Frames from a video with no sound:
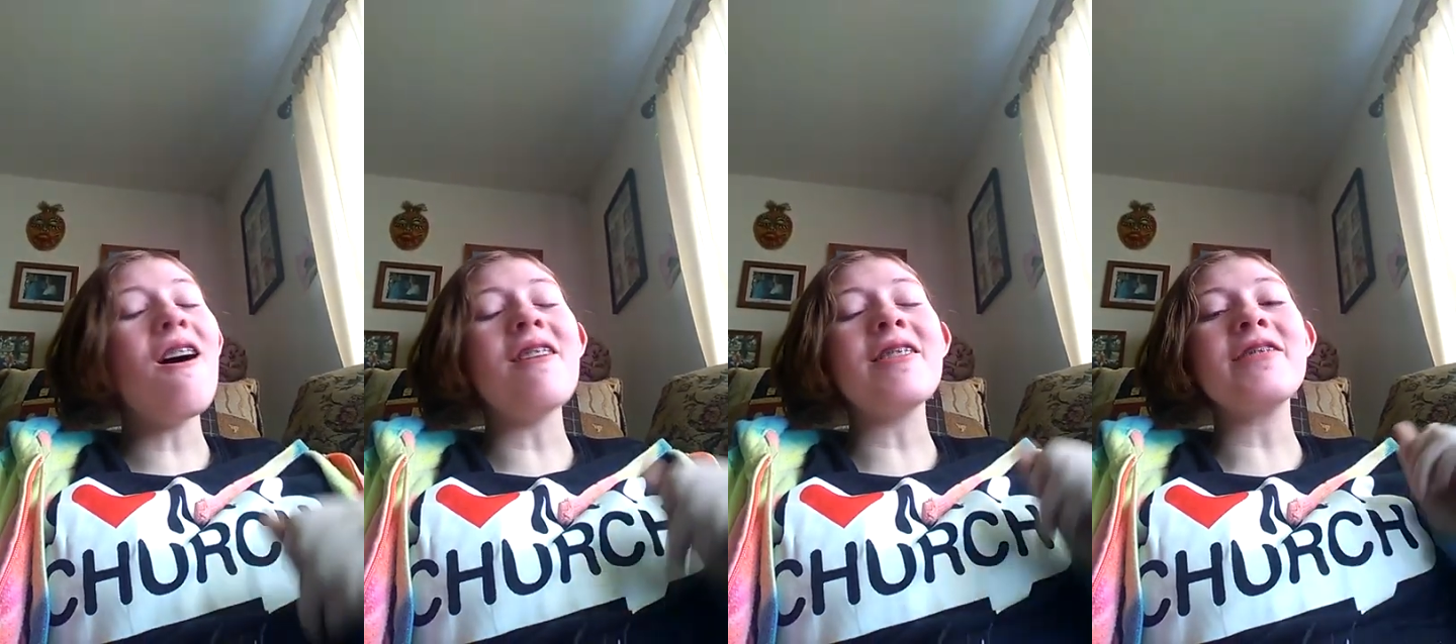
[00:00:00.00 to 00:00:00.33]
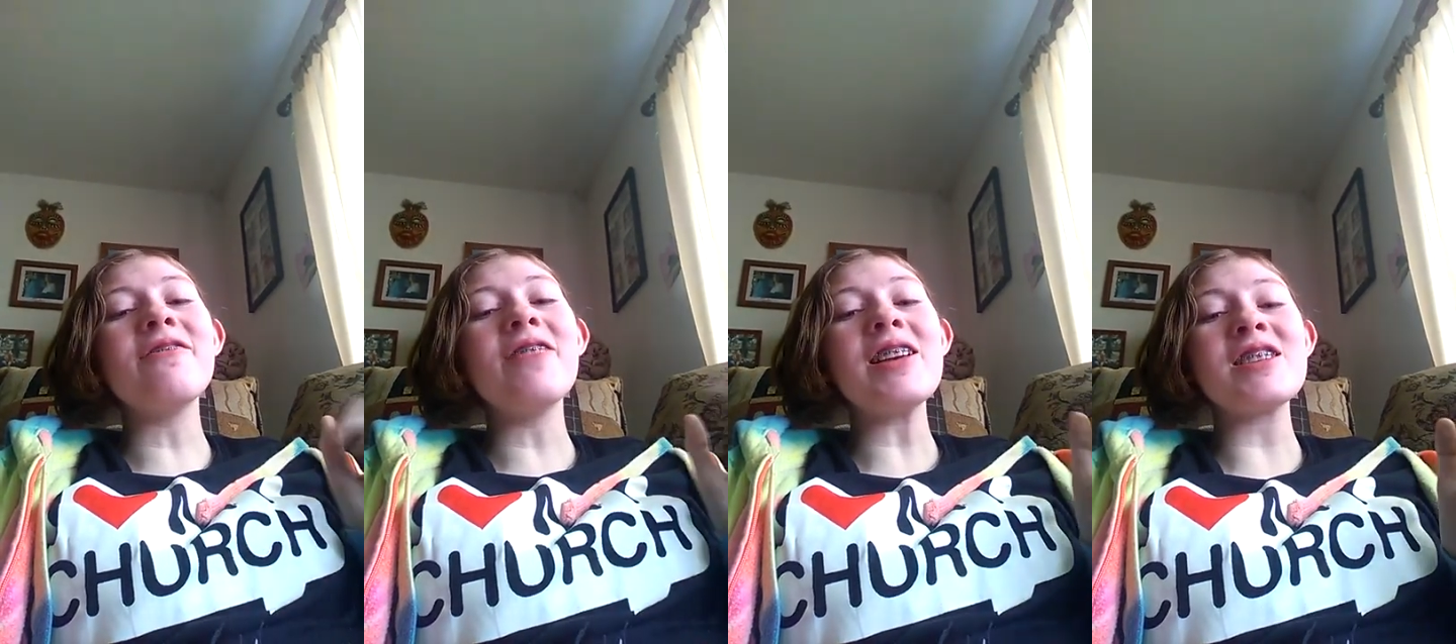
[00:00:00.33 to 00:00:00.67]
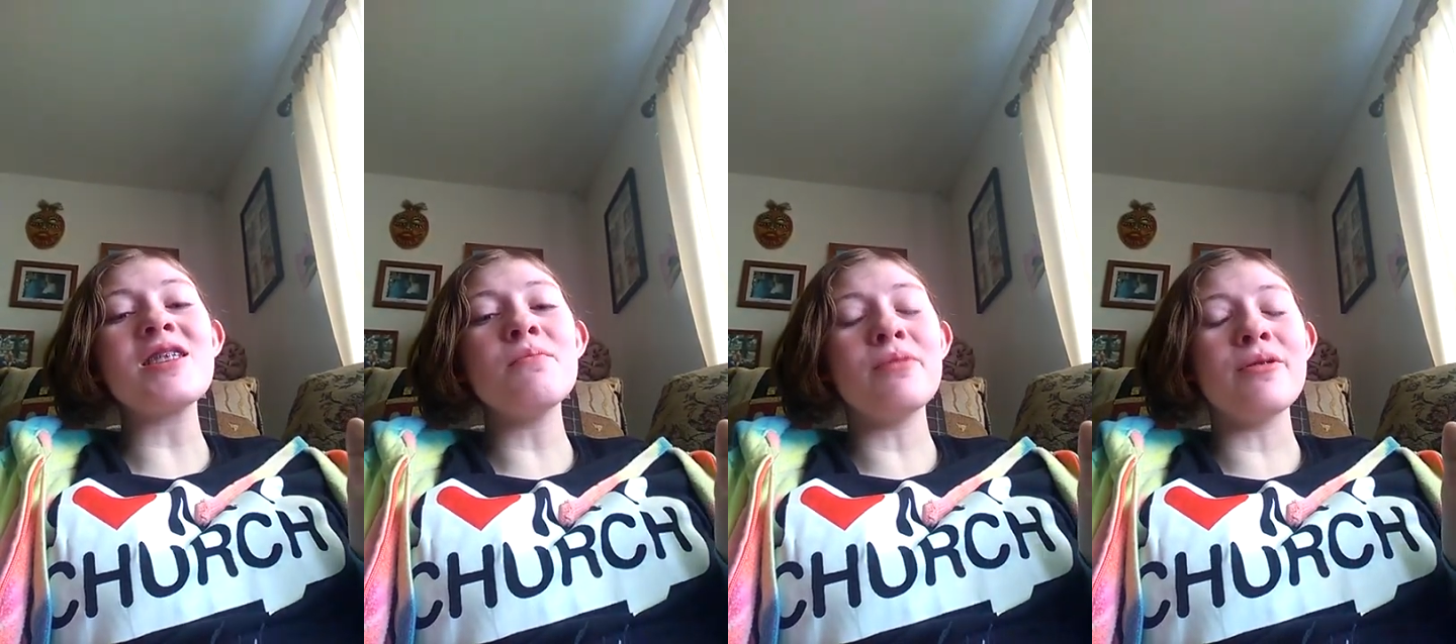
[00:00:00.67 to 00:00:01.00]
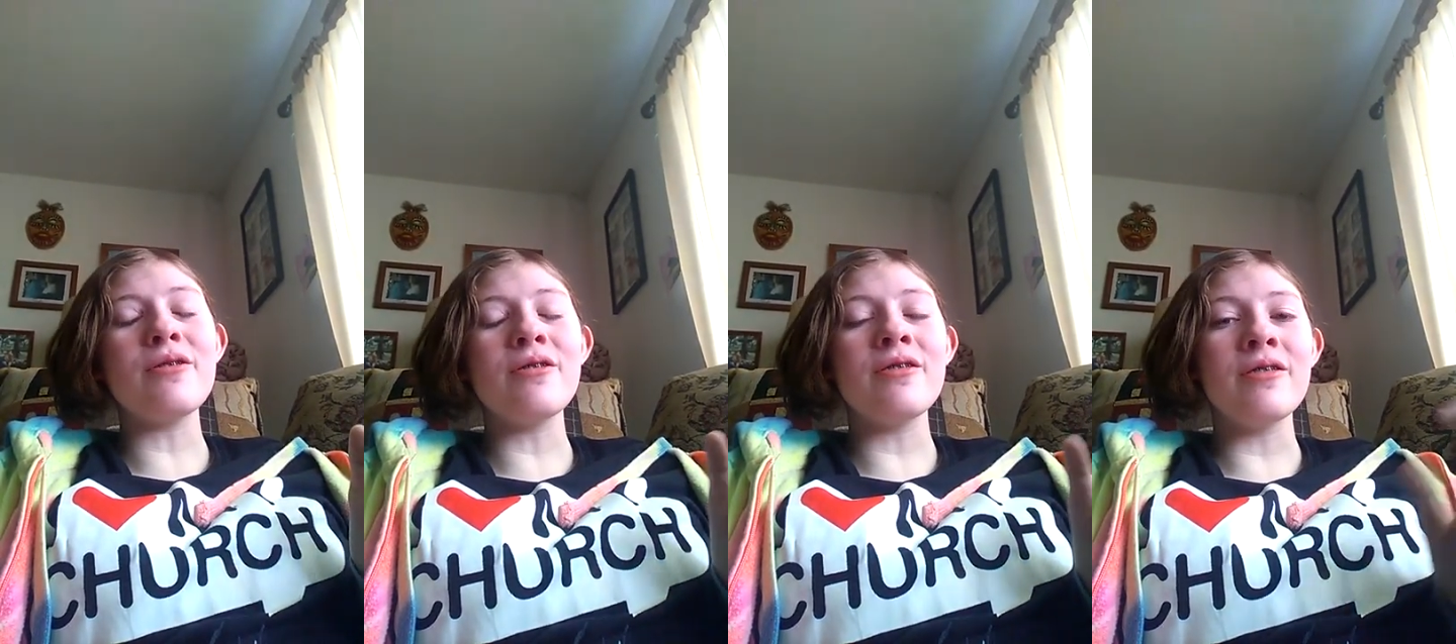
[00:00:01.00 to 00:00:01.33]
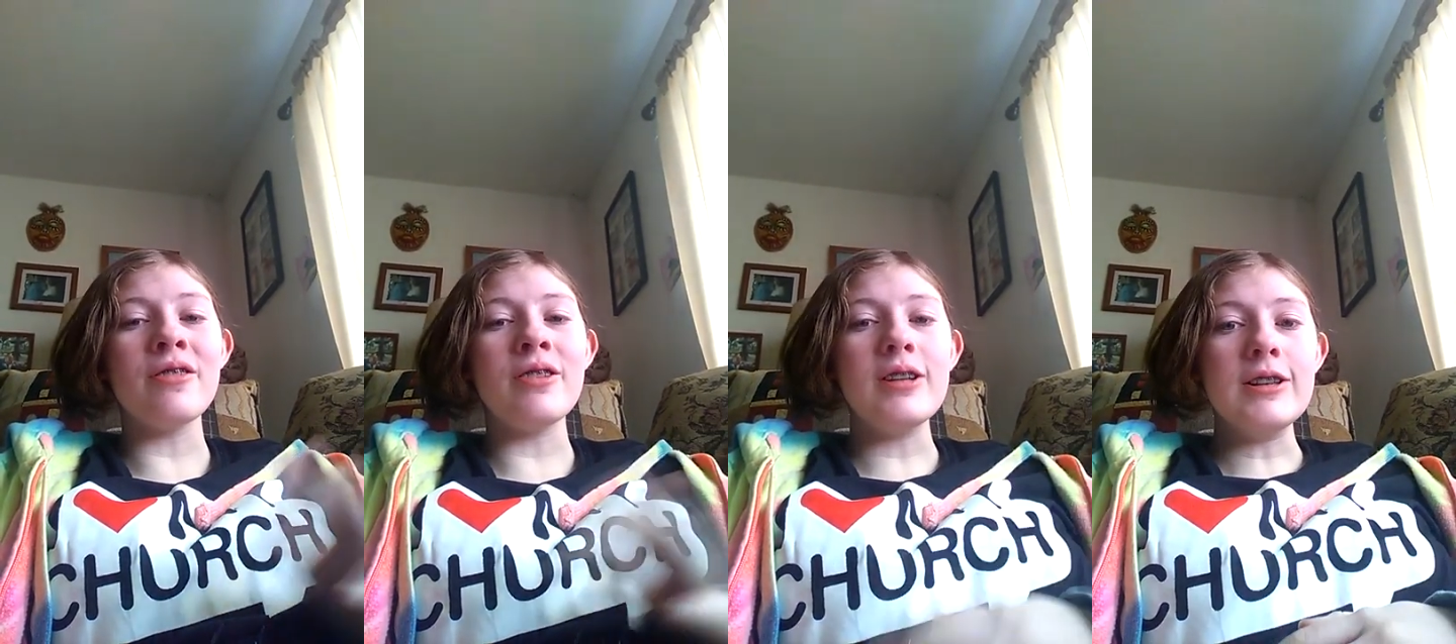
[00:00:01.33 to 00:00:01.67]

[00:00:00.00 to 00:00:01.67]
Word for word: on the face of all.